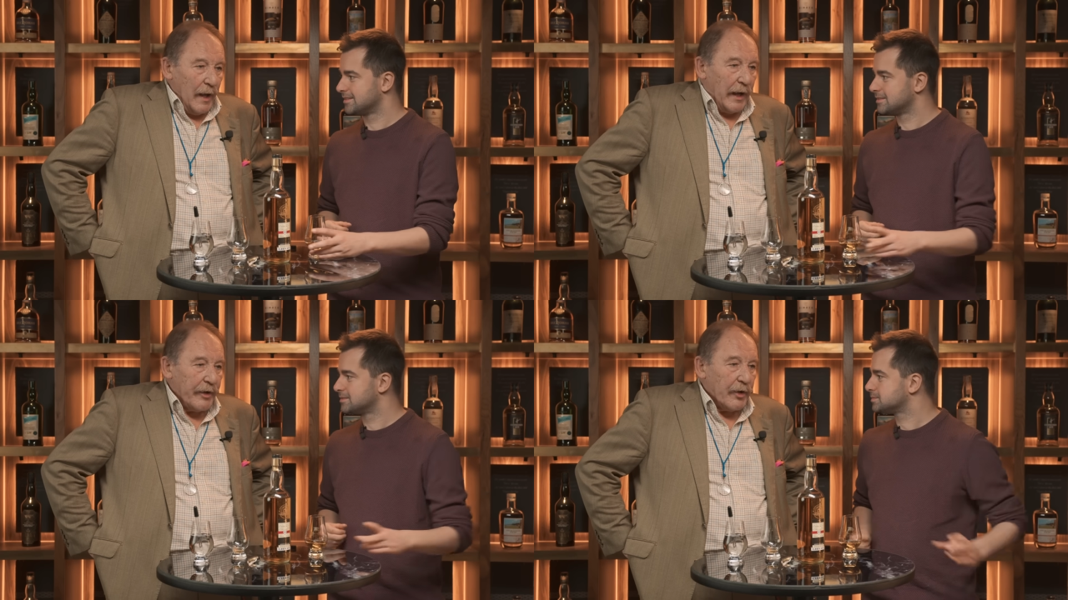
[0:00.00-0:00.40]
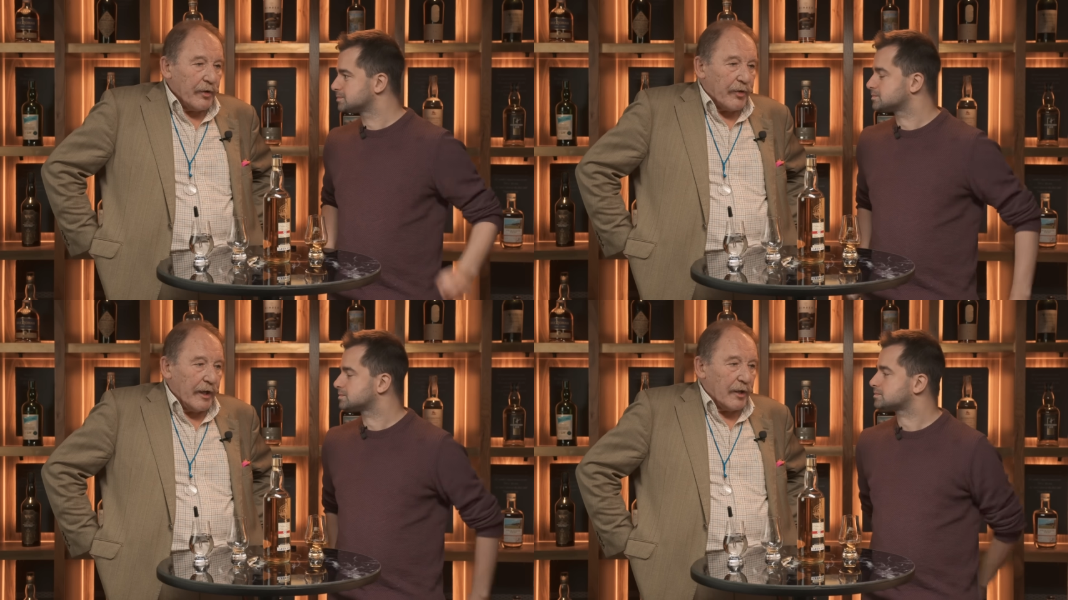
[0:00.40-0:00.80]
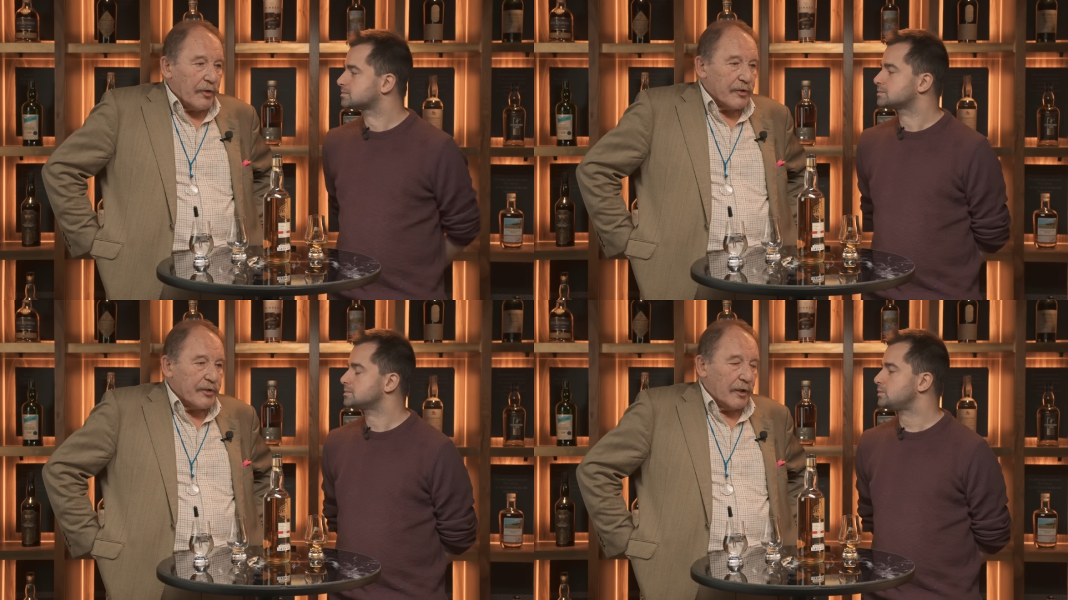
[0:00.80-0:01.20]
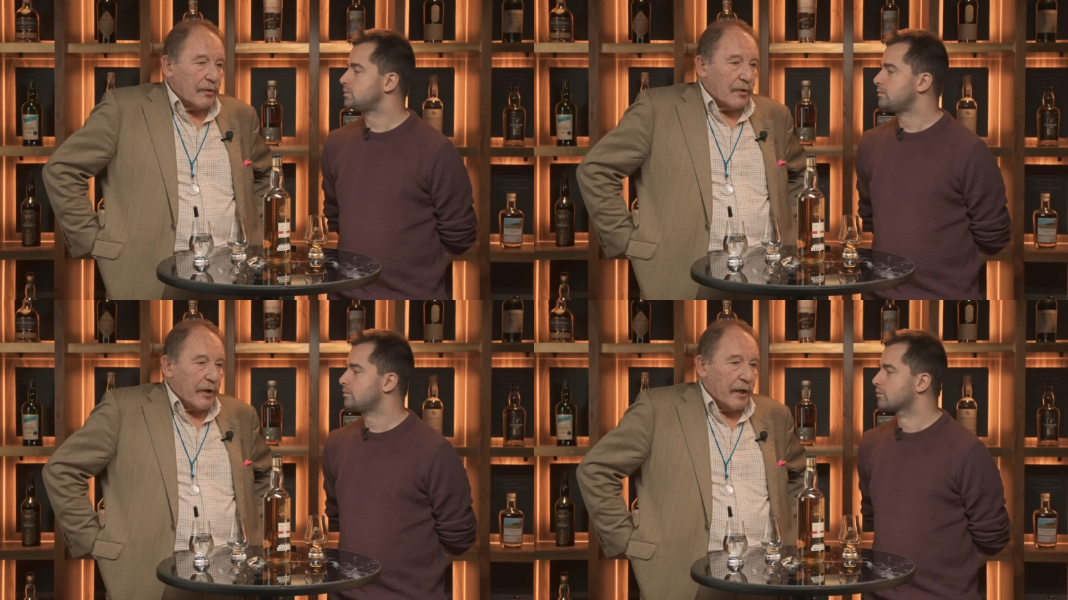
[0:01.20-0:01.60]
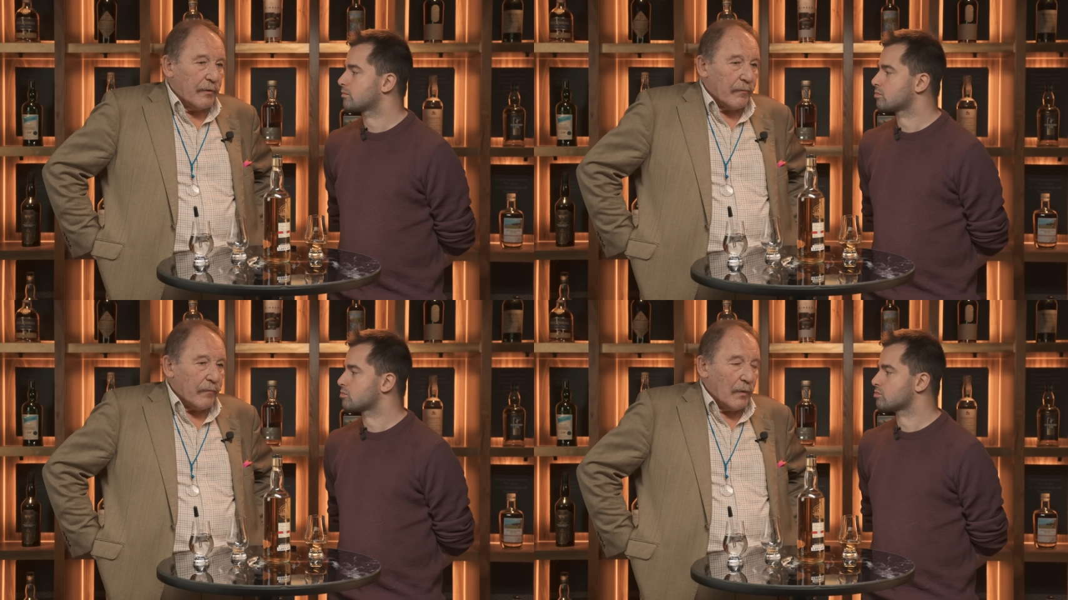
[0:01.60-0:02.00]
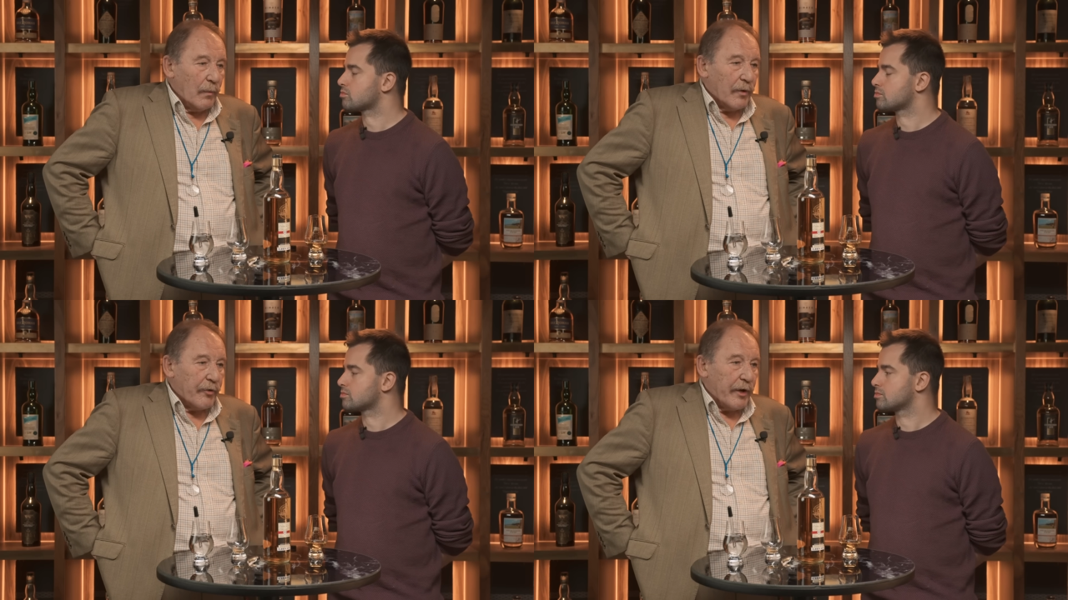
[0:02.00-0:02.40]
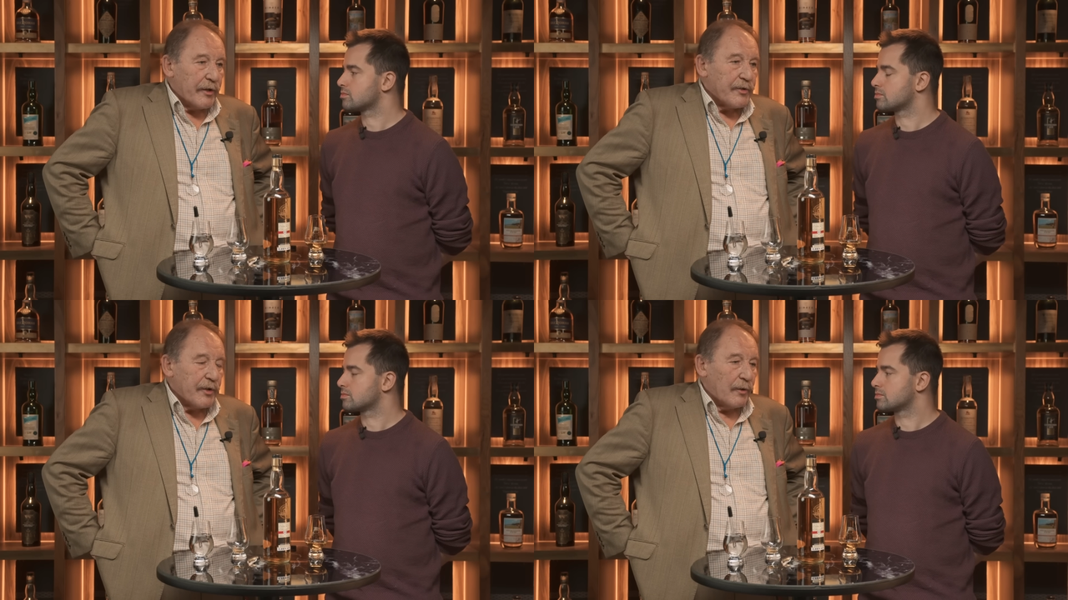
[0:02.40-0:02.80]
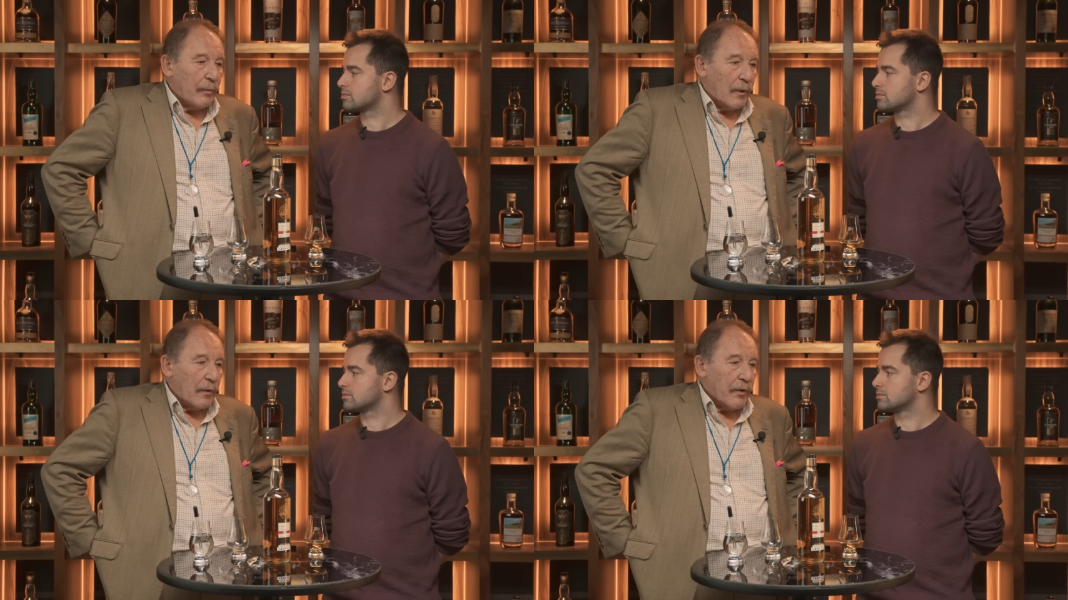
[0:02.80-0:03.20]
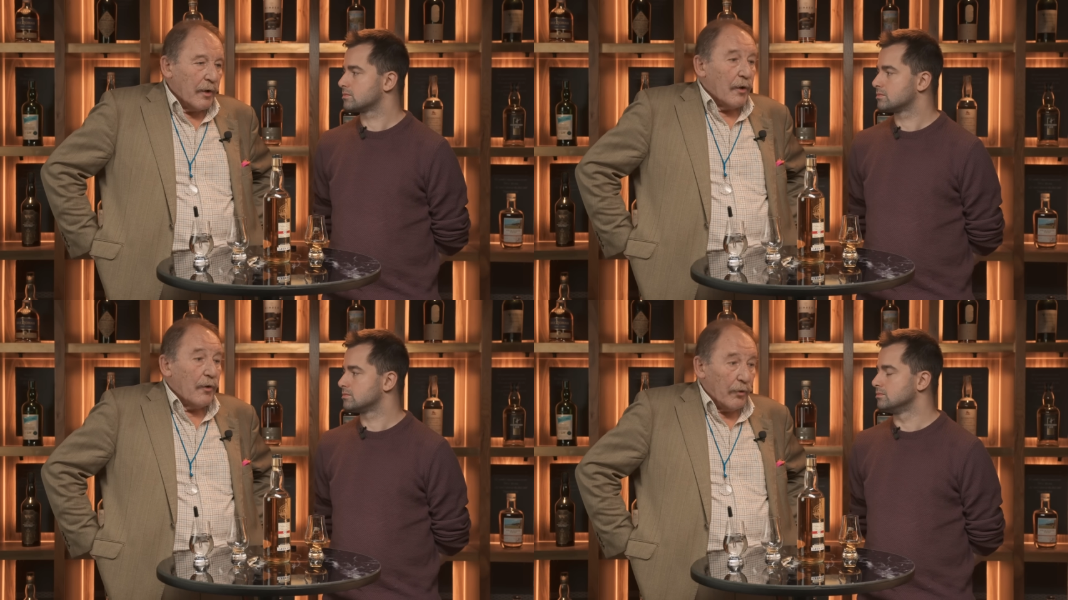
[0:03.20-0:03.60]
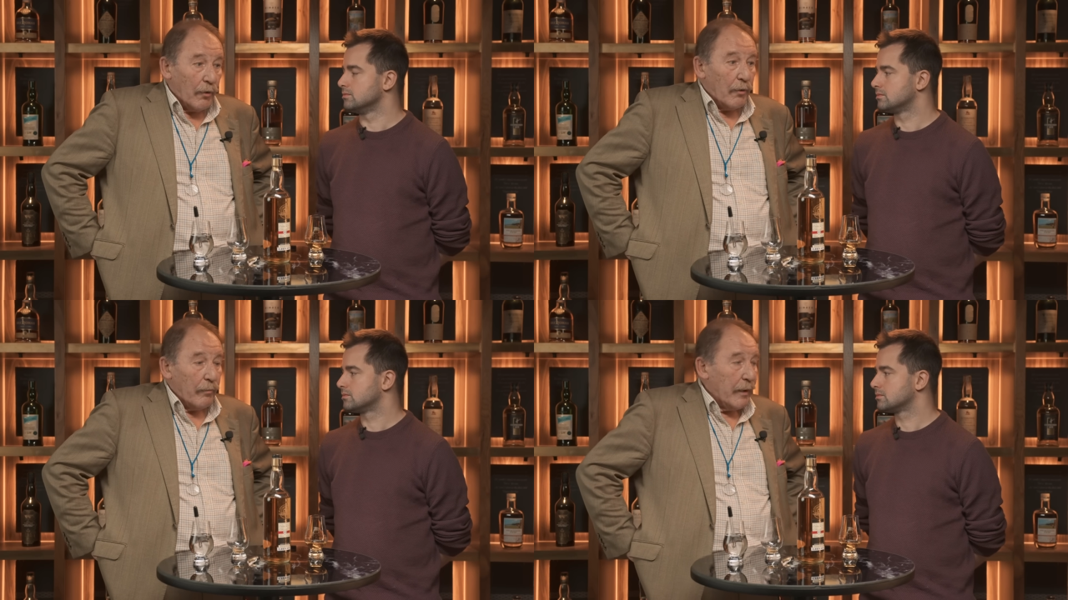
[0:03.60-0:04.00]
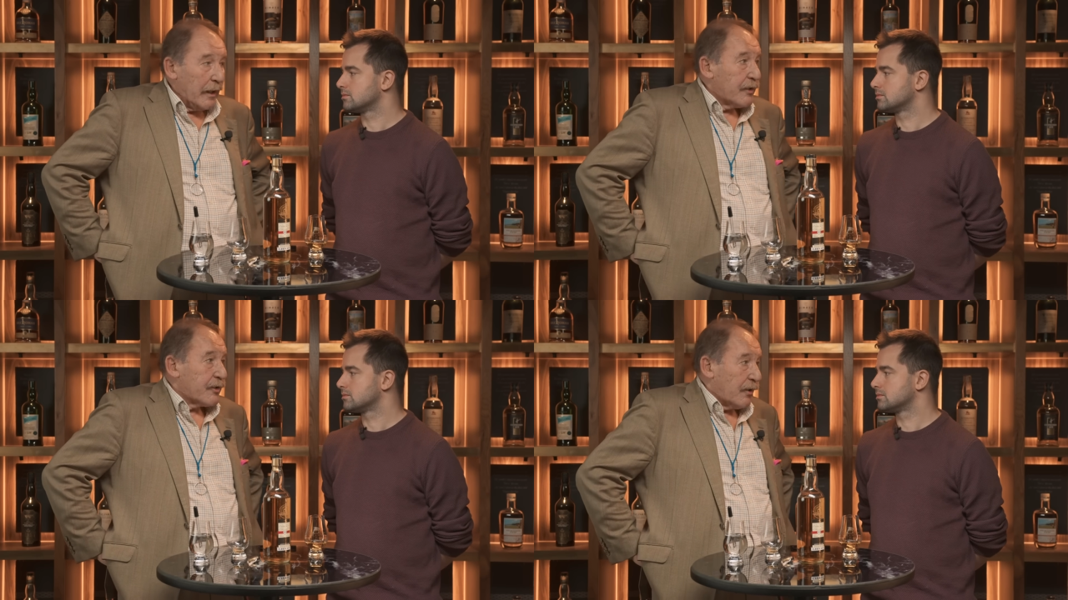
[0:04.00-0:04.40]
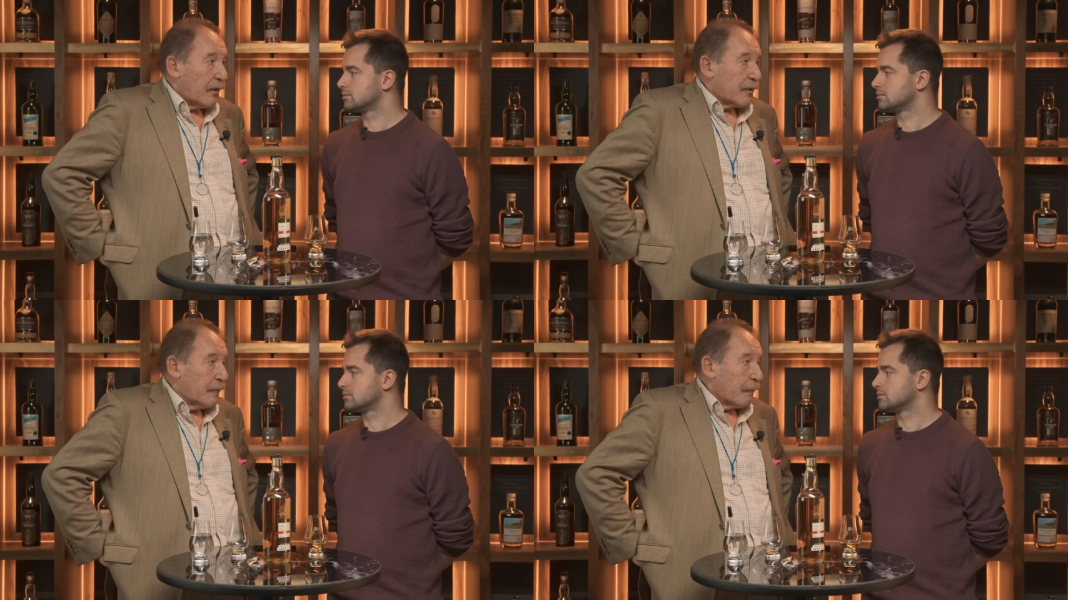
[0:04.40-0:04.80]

Speaker 1: I don't think that single grain will threaten single malt mm. nor blended Scotch.